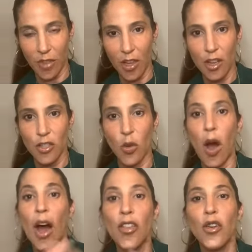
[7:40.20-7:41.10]
So
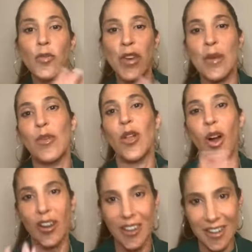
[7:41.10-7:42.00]
other people
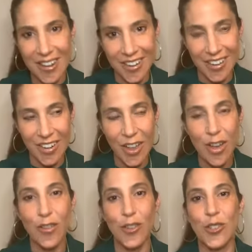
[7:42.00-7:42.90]
are needed
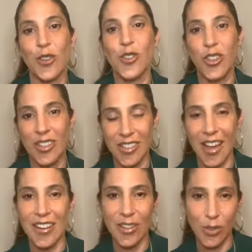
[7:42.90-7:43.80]
for social
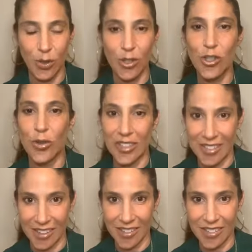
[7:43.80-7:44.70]
anxiety disorder to
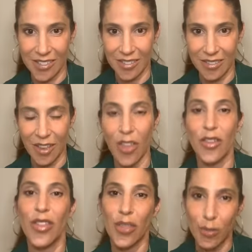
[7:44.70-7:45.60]
exist, other
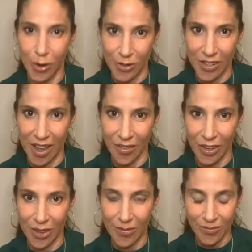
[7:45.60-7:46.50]
than the person having it.